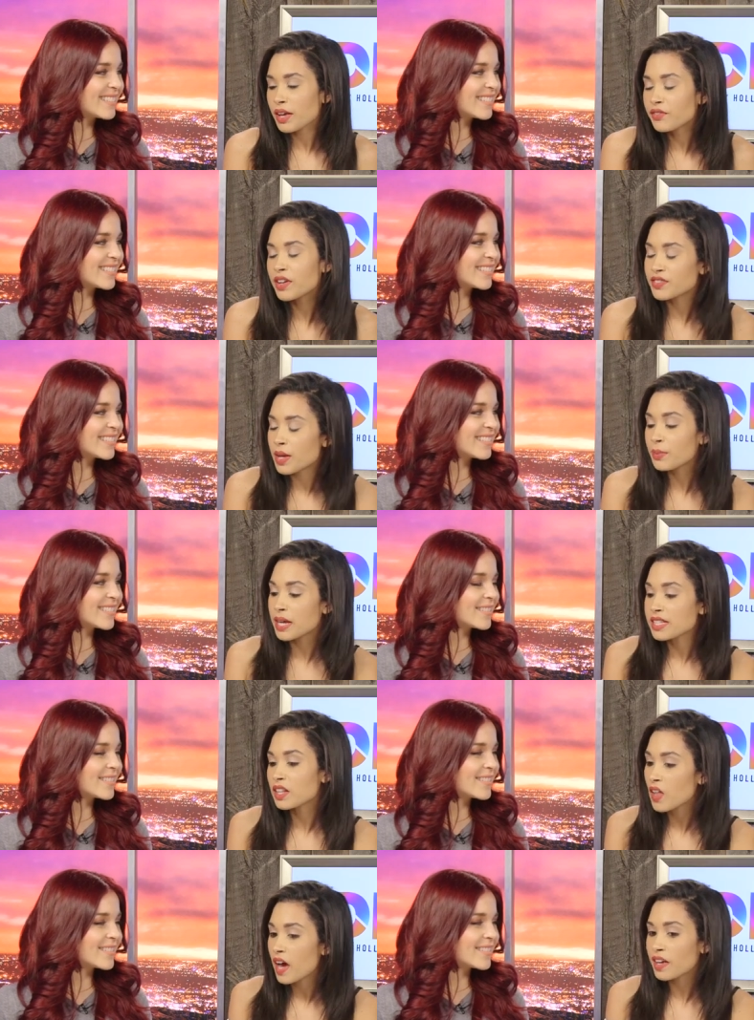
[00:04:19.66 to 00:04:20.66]
Speaker 1: even if someone is
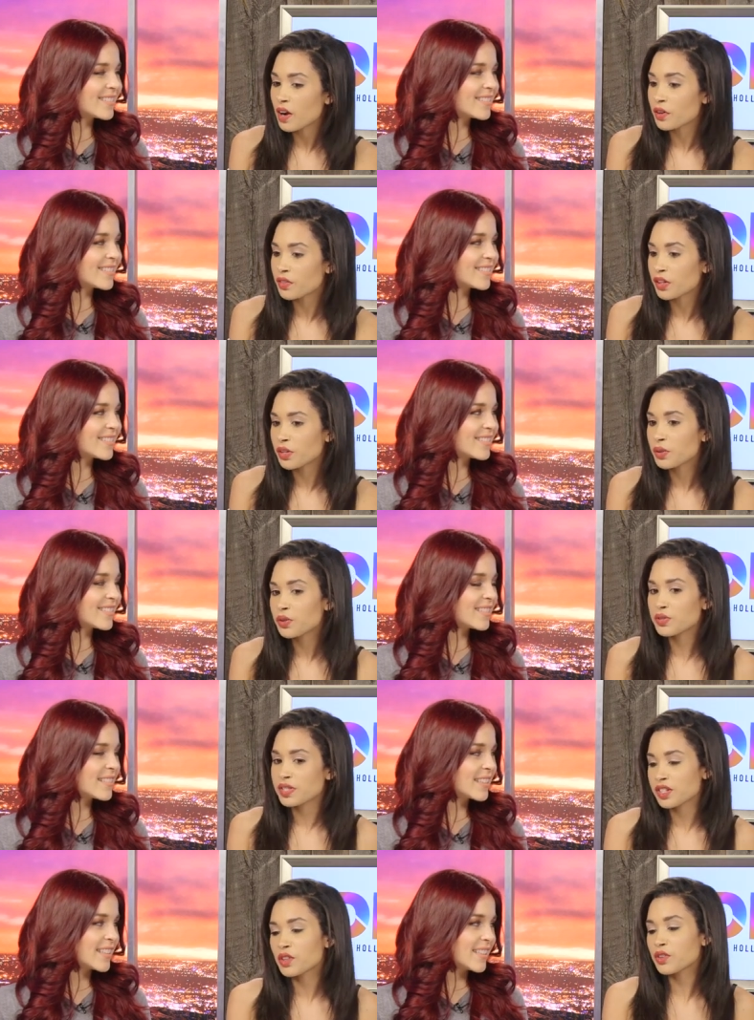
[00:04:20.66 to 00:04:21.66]
a lot younger than you, you
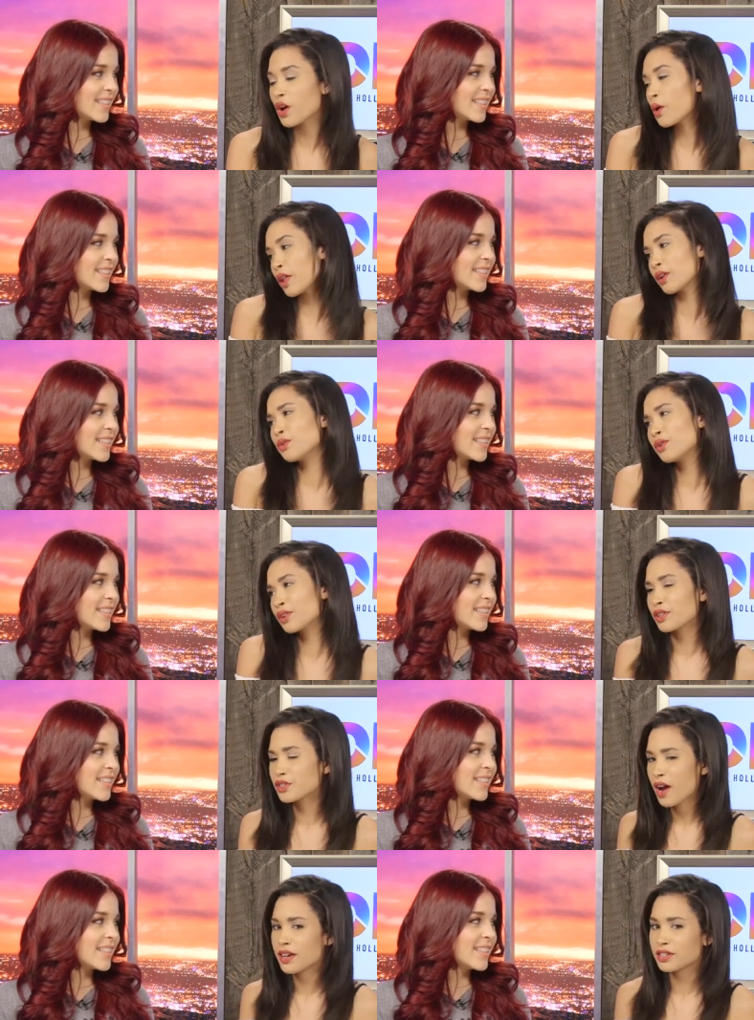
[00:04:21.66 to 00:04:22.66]
still know like who you're
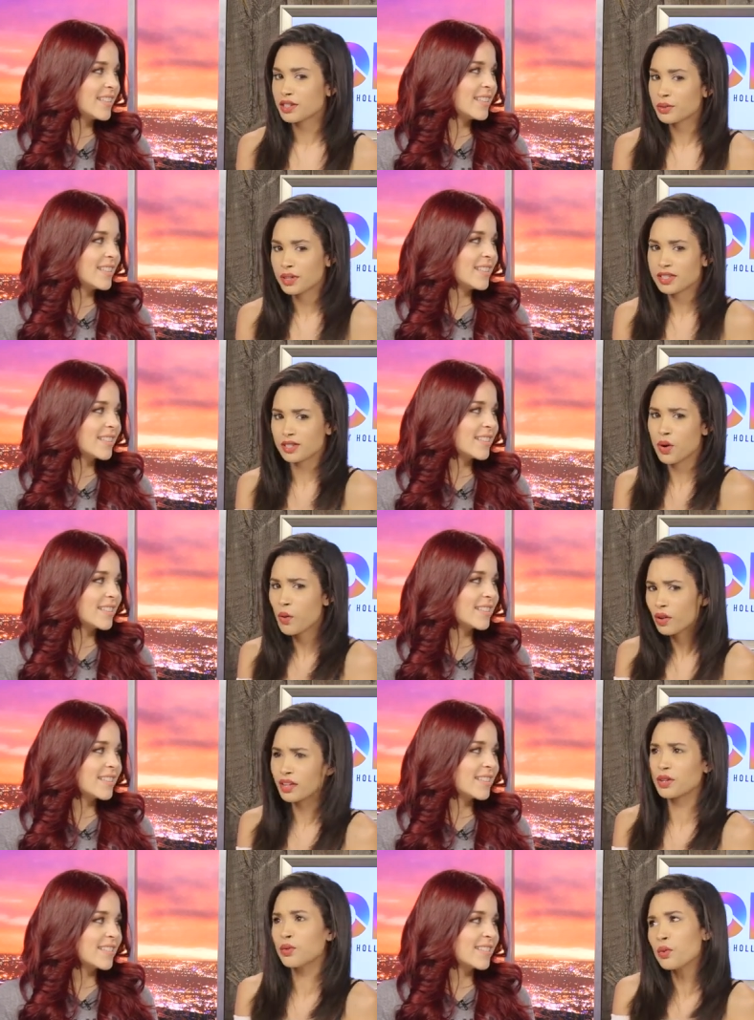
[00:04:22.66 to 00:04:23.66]
attracted to. And it's
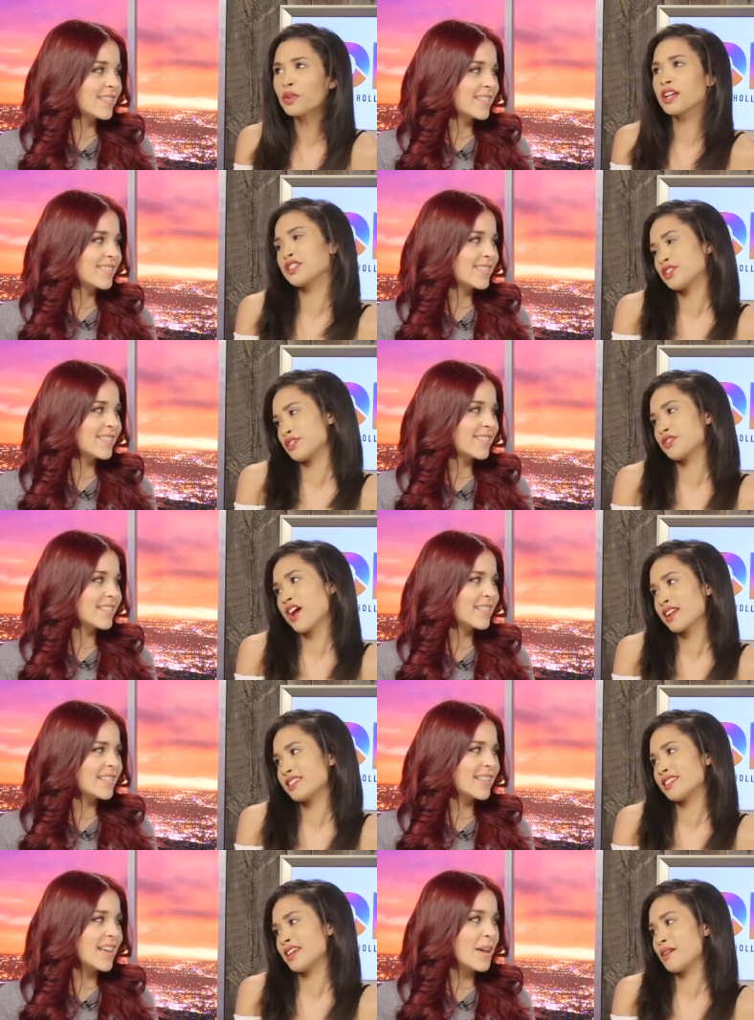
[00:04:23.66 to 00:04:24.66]
totally cool that she's
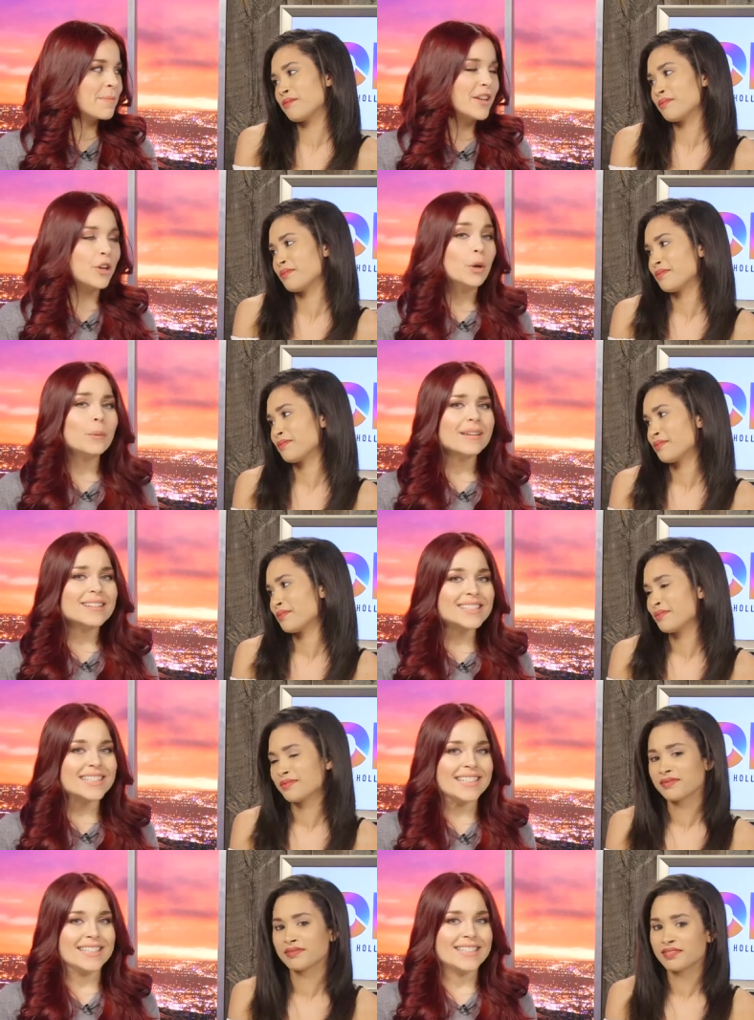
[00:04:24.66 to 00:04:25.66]
attracted to him. I mean,
Speaker 2: who
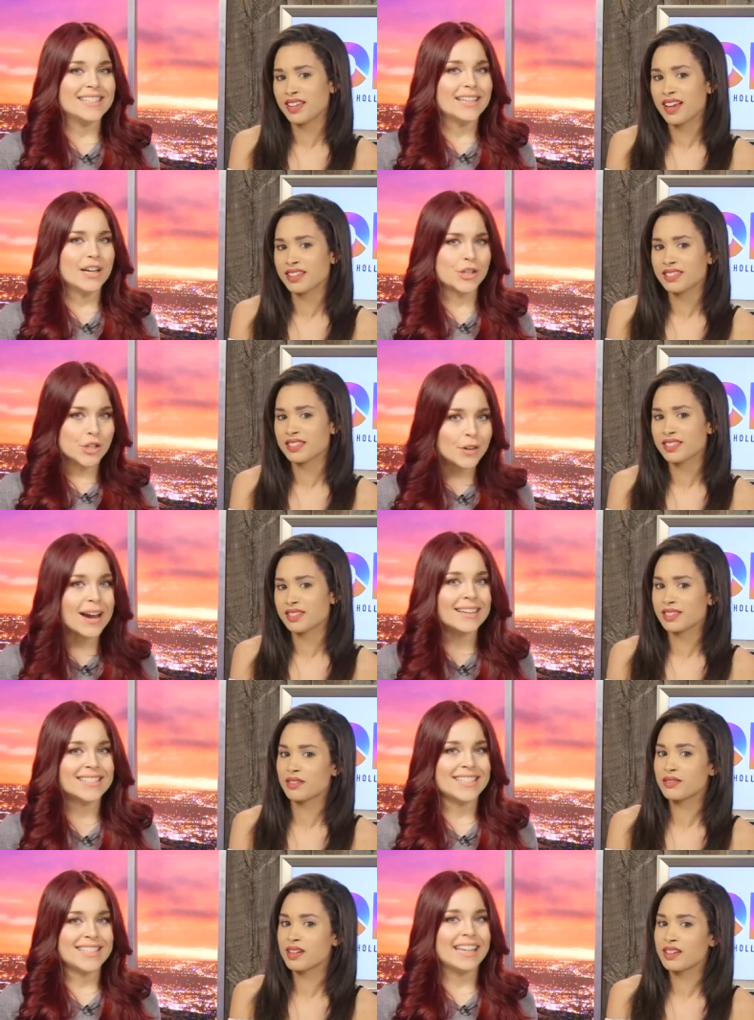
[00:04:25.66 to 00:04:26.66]
isn't
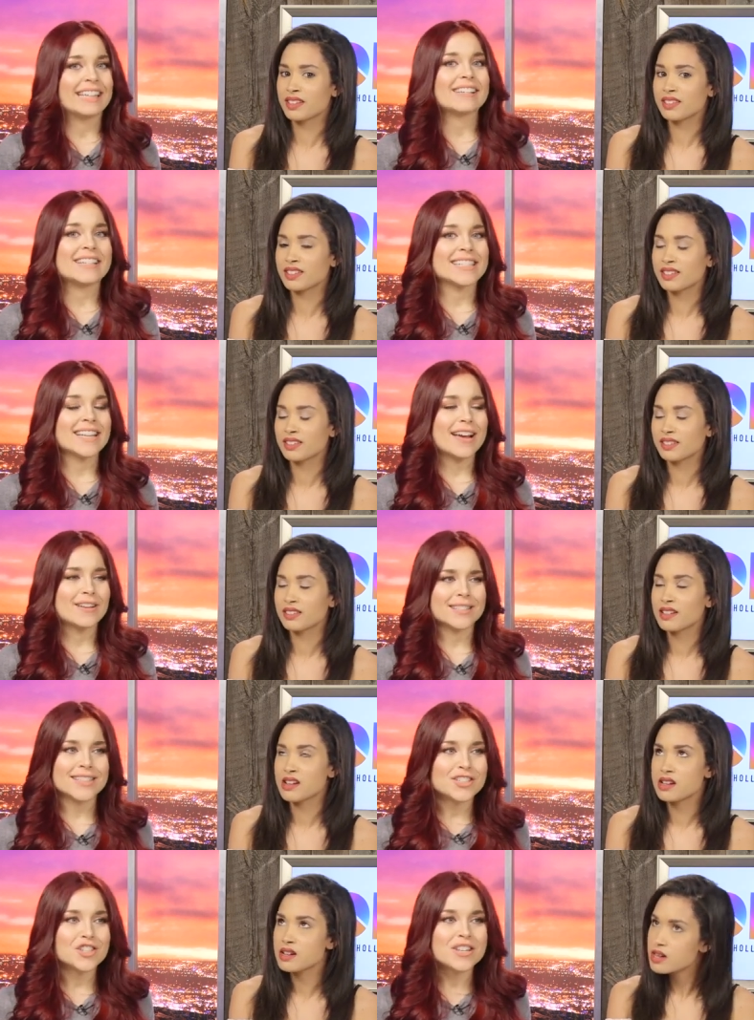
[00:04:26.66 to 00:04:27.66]
attracted to Harry Styles?
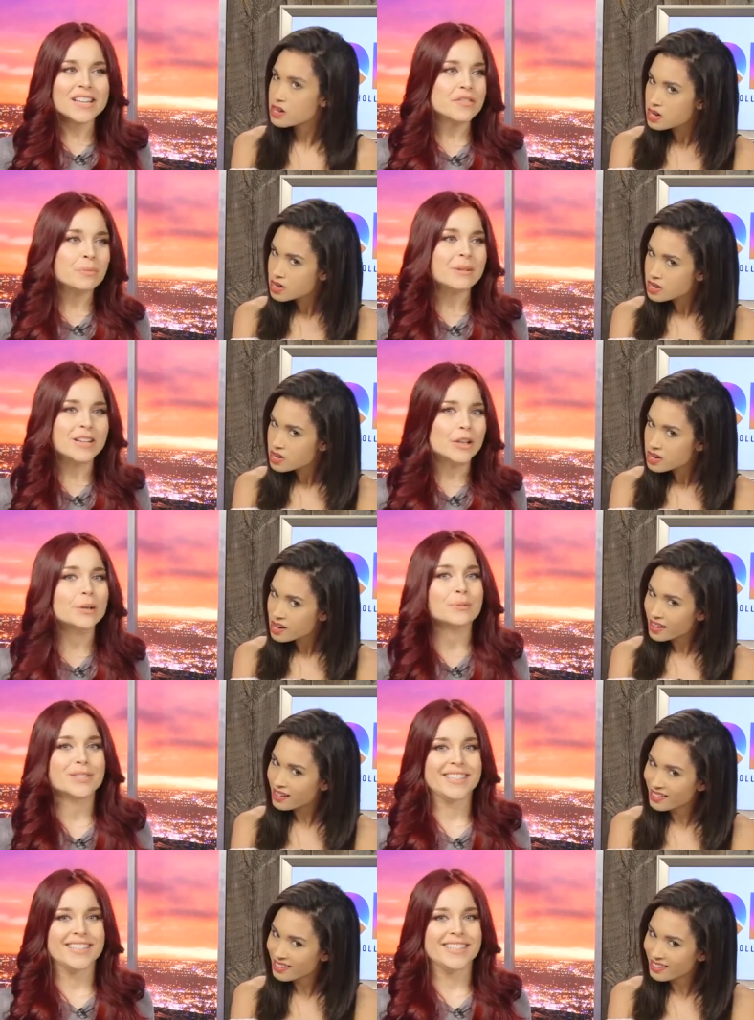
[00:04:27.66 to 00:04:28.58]
This shouldn't even be news.